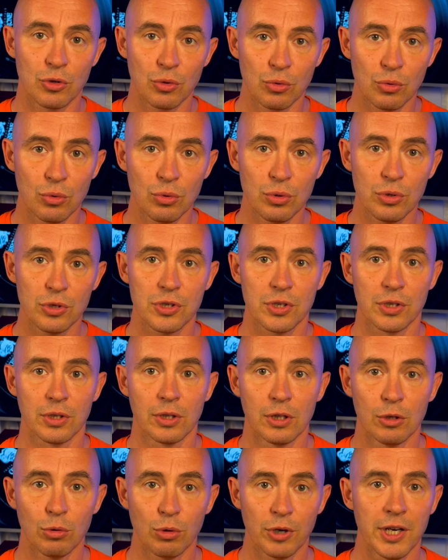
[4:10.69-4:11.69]
those
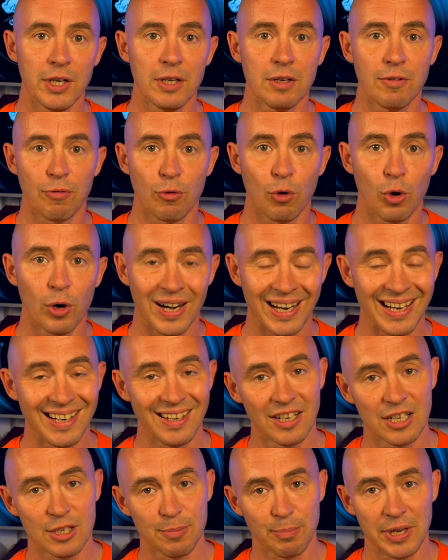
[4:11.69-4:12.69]
looking for
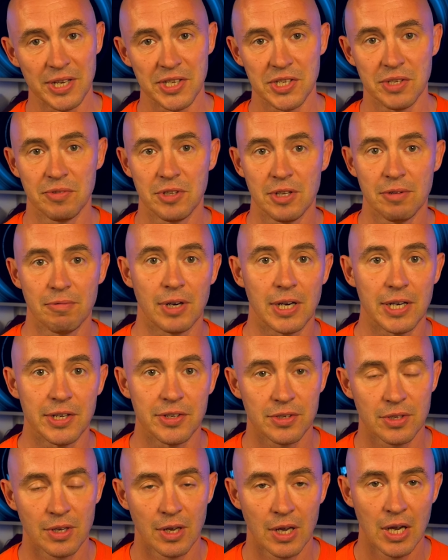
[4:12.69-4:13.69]
an expensive
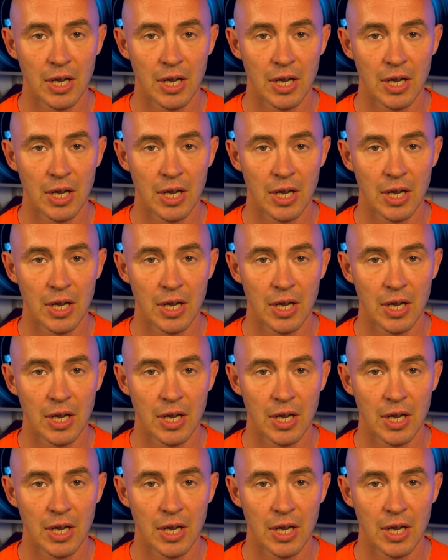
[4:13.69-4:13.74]
device.